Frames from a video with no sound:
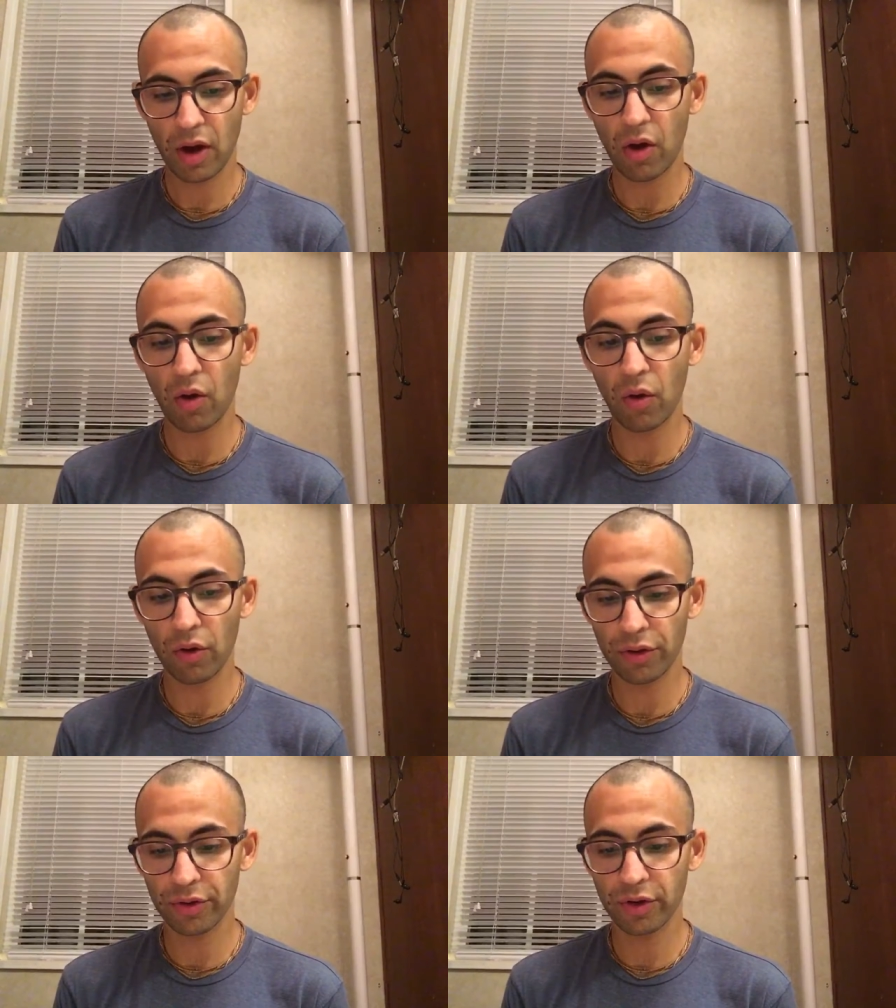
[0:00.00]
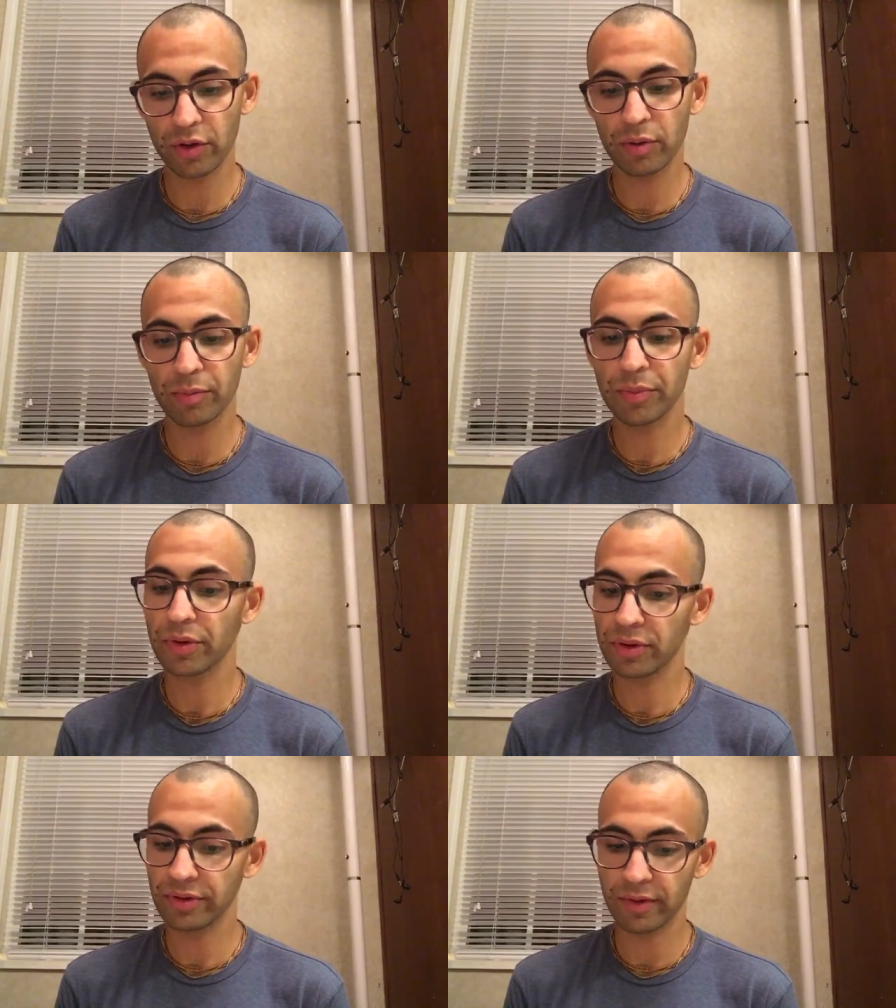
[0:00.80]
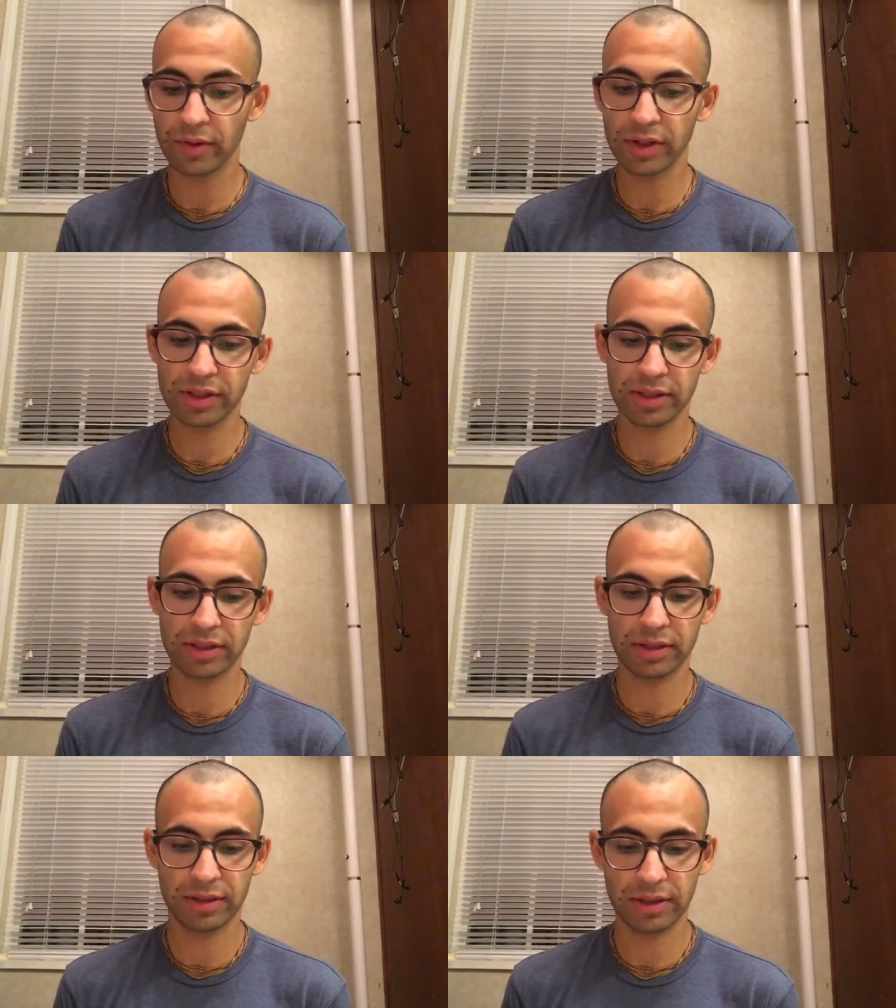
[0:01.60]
or through your pure devotees,